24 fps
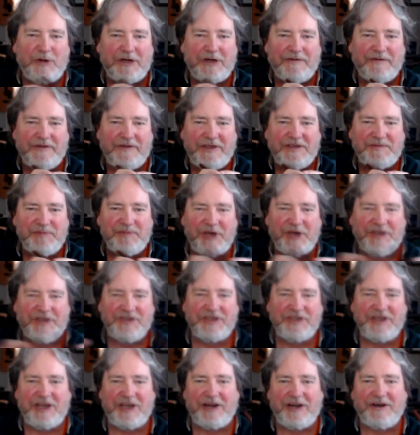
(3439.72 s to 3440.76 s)
of these
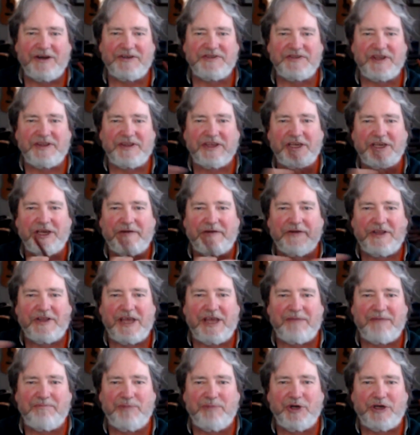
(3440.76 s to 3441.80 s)
punch cards on the cover of
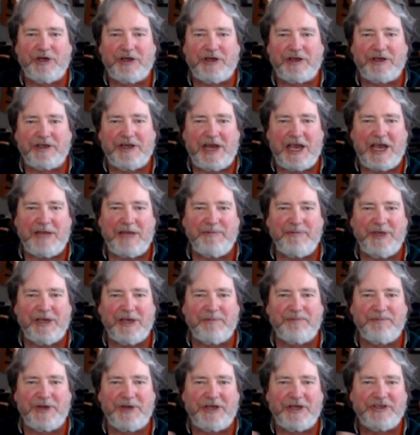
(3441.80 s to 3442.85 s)
that book. An
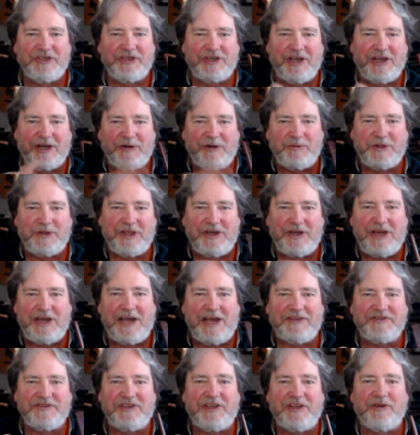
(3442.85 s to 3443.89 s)
IBM punch card with the
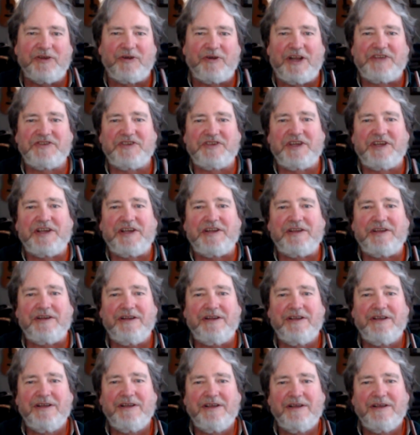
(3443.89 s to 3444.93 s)
Nazi crest on it
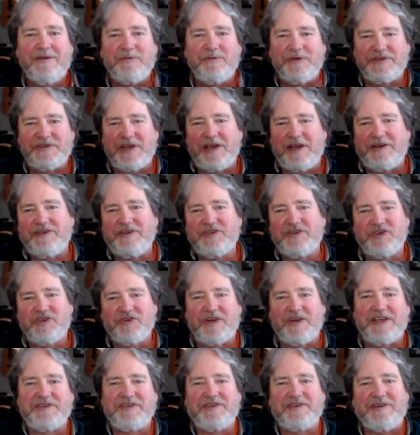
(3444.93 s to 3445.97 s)
was on his
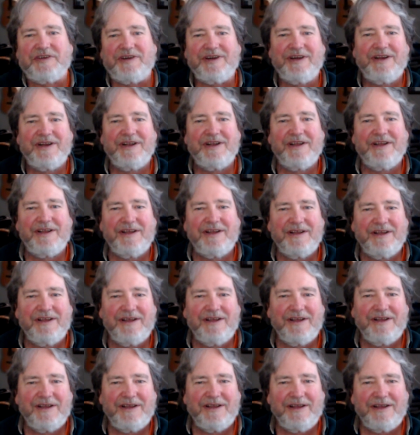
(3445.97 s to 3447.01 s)
dresser.
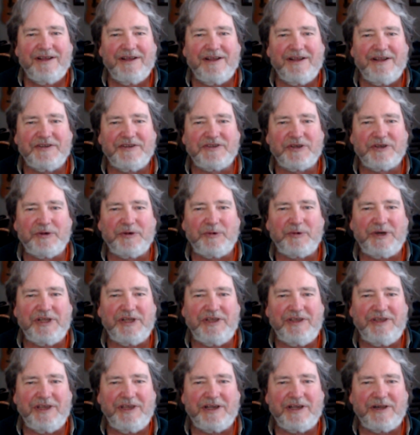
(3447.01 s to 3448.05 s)
And so when he
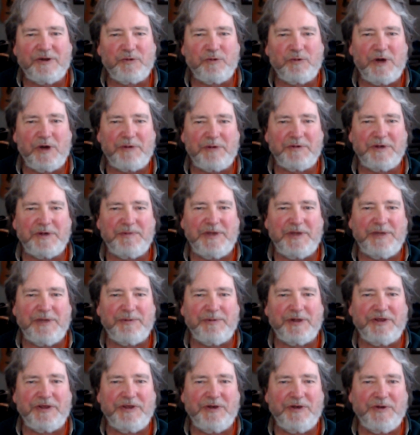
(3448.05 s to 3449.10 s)
yelled, what would
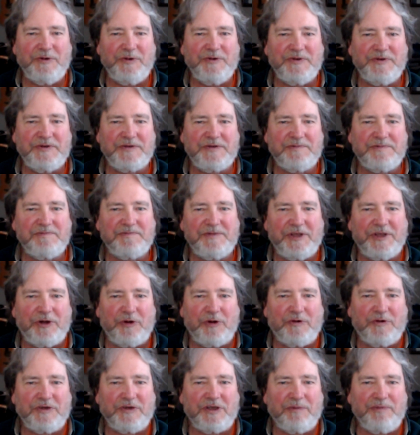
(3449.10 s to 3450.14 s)
people use their
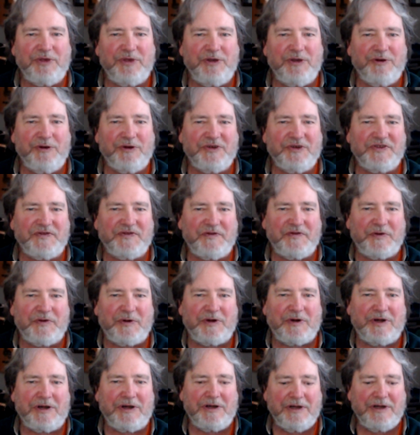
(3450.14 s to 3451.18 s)
own computers
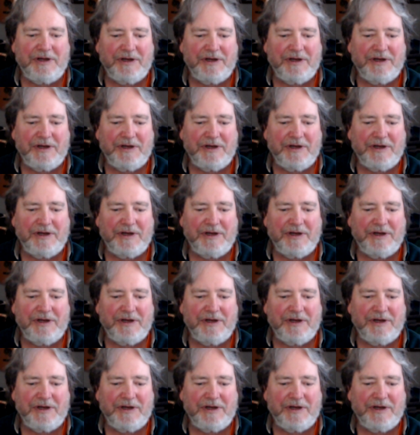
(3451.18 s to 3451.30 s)
for?